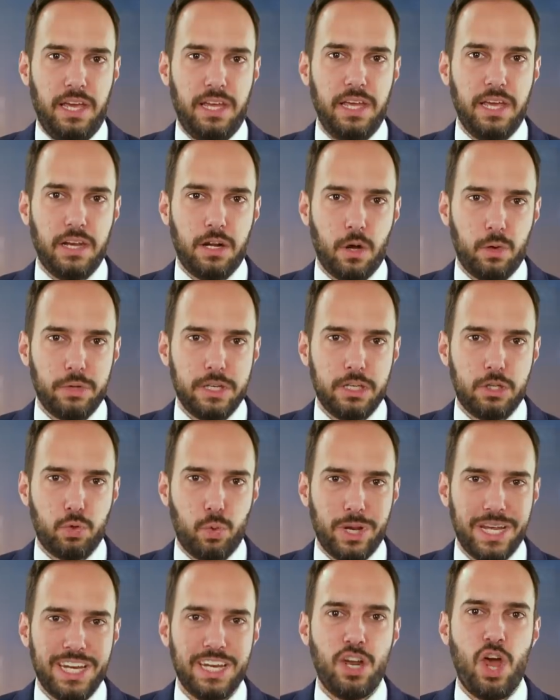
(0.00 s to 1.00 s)
He had only
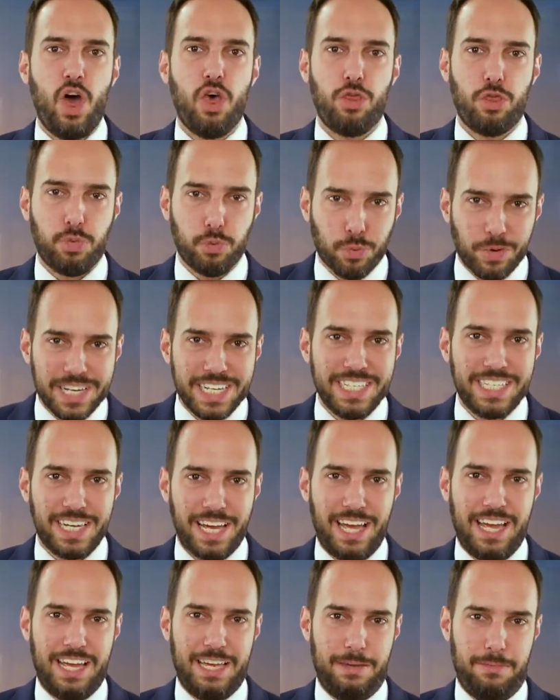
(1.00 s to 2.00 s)
tweeted 3
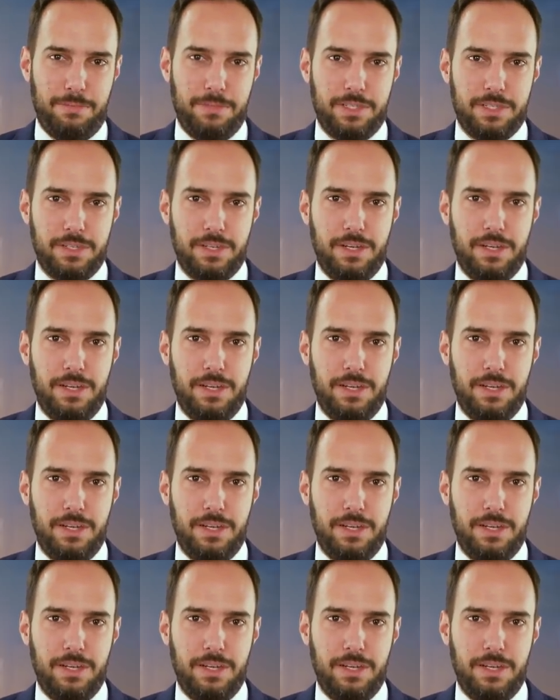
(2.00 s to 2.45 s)
times,